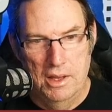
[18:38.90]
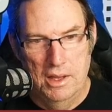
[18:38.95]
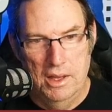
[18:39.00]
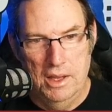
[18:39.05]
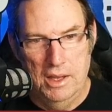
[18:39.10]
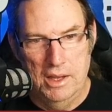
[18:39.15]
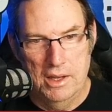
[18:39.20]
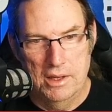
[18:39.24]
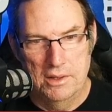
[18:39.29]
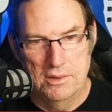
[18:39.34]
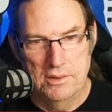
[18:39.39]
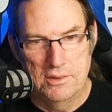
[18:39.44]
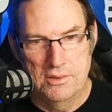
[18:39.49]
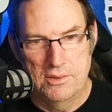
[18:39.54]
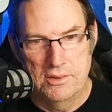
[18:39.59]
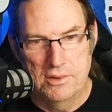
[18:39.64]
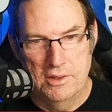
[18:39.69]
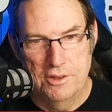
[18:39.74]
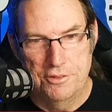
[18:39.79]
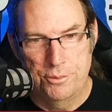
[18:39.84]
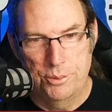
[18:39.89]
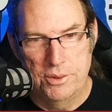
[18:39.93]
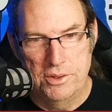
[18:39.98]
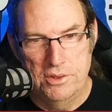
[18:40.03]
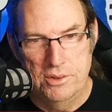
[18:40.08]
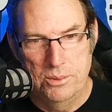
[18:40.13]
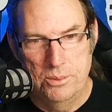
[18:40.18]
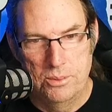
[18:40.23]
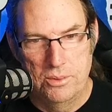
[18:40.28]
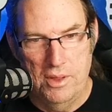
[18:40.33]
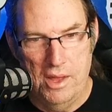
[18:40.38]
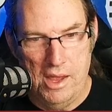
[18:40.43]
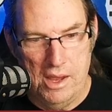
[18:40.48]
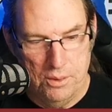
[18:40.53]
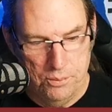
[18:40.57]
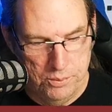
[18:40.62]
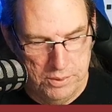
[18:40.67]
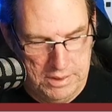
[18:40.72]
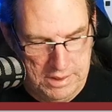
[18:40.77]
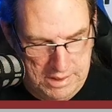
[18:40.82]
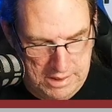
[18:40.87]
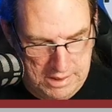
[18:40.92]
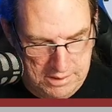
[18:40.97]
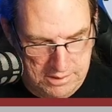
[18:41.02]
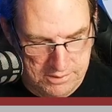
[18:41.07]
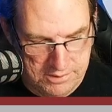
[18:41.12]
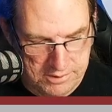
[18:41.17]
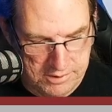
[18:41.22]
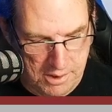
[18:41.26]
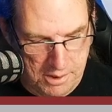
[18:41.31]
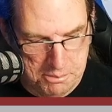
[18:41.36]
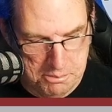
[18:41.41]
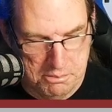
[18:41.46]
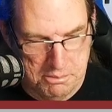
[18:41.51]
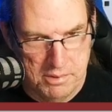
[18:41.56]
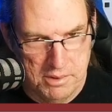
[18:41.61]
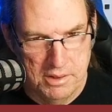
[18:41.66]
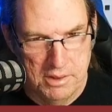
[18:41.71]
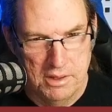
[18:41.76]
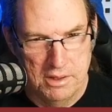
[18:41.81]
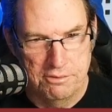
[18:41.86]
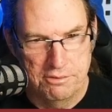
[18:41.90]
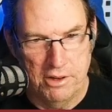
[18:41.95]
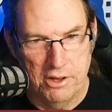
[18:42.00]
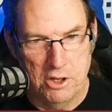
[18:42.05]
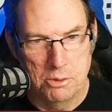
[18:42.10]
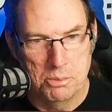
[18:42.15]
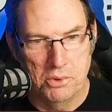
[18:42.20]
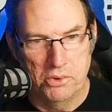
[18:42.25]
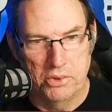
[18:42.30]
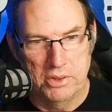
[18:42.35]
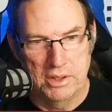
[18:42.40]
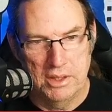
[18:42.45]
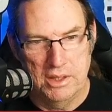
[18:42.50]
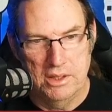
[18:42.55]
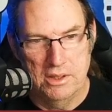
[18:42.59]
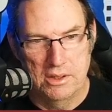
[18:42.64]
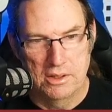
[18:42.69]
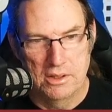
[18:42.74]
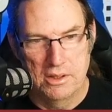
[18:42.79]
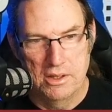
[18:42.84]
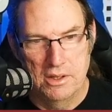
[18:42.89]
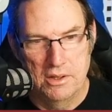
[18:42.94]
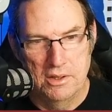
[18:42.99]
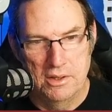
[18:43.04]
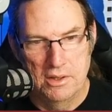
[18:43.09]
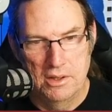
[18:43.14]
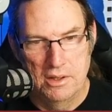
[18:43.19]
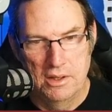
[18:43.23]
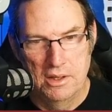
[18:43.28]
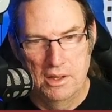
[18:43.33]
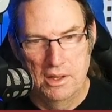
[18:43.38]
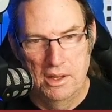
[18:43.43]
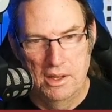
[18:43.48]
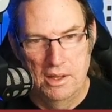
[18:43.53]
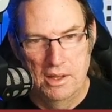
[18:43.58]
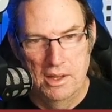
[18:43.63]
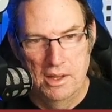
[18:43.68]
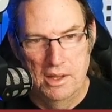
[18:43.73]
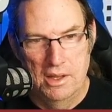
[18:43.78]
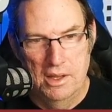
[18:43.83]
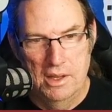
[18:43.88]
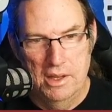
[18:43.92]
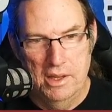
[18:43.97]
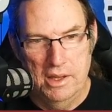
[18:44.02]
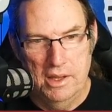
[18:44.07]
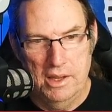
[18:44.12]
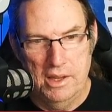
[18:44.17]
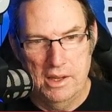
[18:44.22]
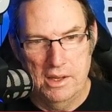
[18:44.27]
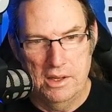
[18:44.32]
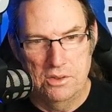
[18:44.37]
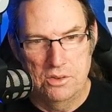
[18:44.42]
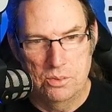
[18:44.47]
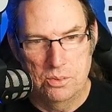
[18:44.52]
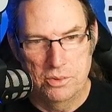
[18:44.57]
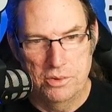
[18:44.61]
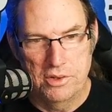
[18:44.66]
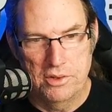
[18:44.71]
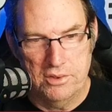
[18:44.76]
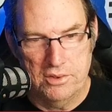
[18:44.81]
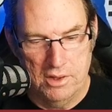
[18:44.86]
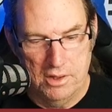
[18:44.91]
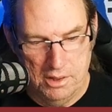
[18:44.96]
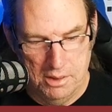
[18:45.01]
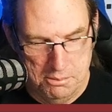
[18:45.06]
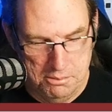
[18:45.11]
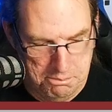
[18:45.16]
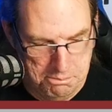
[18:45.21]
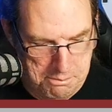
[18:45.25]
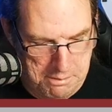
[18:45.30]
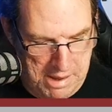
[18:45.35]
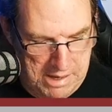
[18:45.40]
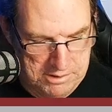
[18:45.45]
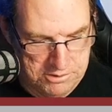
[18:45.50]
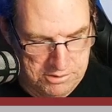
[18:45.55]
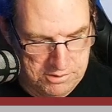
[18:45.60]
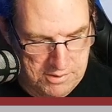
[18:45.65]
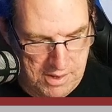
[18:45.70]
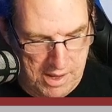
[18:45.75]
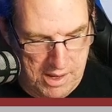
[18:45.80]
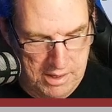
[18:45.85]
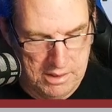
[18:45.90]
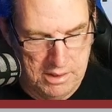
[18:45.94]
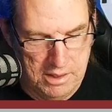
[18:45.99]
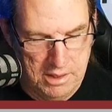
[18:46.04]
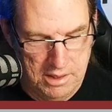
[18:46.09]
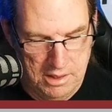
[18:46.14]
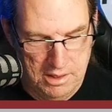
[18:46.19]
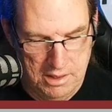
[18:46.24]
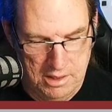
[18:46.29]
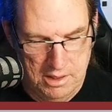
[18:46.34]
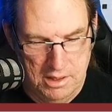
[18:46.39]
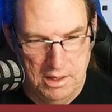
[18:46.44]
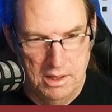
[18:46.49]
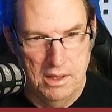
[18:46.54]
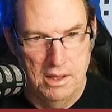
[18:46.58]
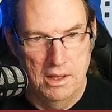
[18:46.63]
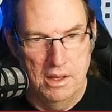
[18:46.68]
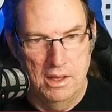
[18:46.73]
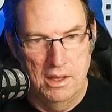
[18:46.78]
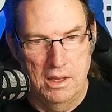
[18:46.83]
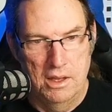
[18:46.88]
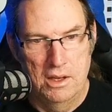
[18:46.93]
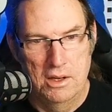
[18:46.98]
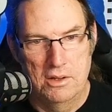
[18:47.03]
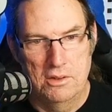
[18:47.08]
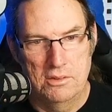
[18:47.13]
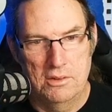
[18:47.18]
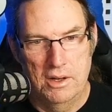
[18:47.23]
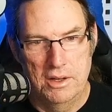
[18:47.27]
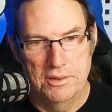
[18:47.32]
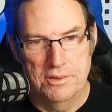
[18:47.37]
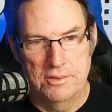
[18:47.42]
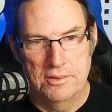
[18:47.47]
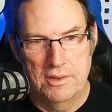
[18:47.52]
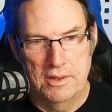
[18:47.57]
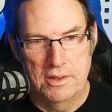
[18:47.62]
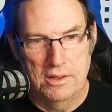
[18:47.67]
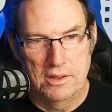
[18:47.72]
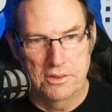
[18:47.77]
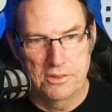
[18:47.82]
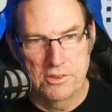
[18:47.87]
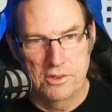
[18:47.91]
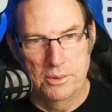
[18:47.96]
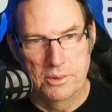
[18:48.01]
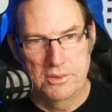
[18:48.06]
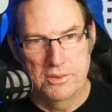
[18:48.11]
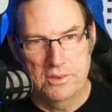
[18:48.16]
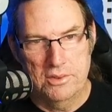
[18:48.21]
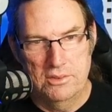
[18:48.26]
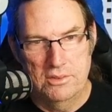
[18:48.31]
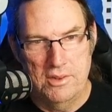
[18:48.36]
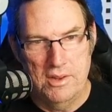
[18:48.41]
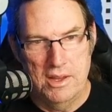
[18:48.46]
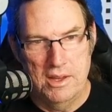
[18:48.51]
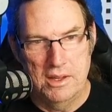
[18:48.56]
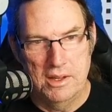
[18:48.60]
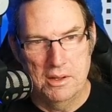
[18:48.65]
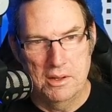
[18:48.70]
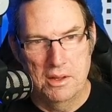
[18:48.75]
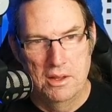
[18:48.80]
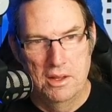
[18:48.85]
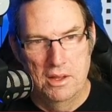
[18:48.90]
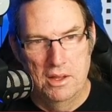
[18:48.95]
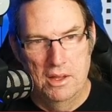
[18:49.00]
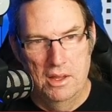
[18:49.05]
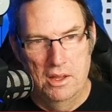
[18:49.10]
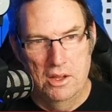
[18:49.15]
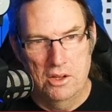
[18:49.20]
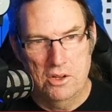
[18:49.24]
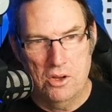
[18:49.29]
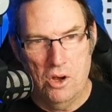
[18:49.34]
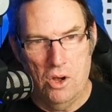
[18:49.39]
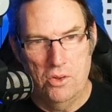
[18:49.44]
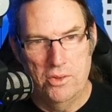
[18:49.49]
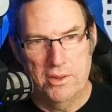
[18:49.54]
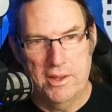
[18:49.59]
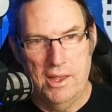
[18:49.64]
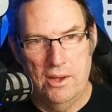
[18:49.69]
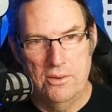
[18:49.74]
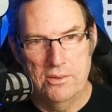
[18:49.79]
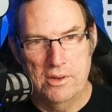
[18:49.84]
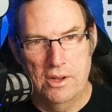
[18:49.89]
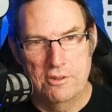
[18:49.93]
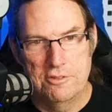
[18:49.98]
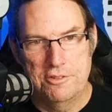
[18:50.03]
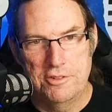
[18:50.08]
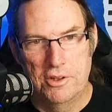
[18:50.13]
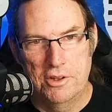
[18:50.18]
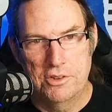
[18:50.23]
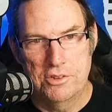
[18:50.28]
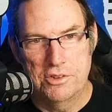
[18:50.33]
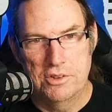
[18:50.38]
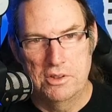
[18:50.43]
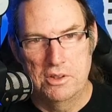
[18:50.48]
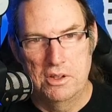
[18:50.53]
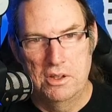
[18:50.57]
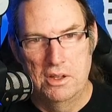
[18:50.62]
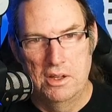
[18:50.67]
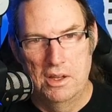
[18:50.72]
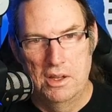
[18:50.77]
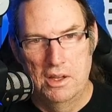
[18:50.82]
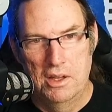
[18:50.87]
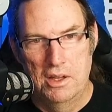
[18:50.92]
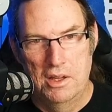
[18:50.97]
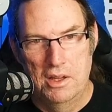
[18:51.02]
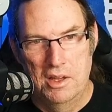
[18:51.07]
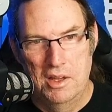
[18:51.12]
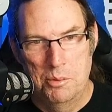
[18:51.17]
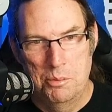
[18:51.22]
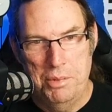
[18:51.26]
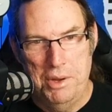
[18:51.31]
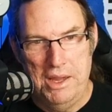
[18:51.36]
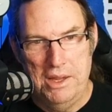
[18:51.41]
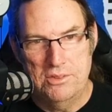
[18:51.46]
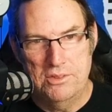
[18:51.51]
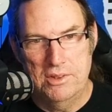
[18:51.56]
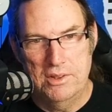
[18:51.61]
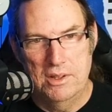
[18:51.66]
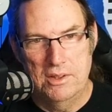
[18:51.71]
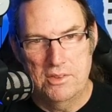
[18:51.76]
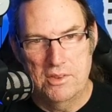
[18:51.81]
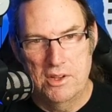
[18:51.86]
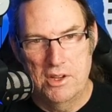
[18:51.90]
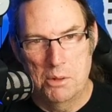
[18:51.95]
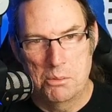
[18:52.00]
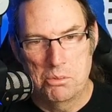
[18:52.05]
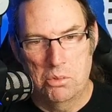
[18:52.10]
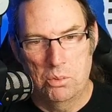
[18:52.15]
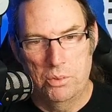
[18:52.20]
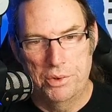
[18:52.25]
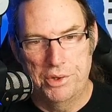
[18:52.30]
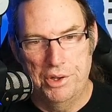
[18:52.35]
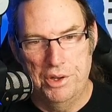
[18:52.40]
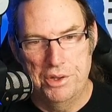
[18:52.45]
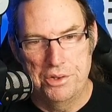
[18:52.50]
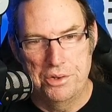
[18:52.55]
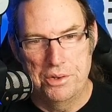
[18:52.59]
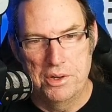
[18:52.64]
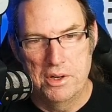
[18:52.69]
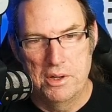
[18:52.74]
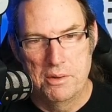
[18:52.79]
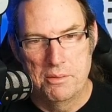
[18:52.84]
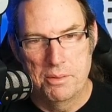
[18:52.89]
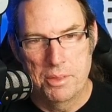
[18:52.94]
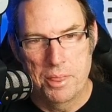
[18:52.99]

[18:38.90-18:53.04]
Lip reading: And if we do that, we need some variable in here. And we're just going to match that right there. So it's saying call the countdown function, passing it the number 100.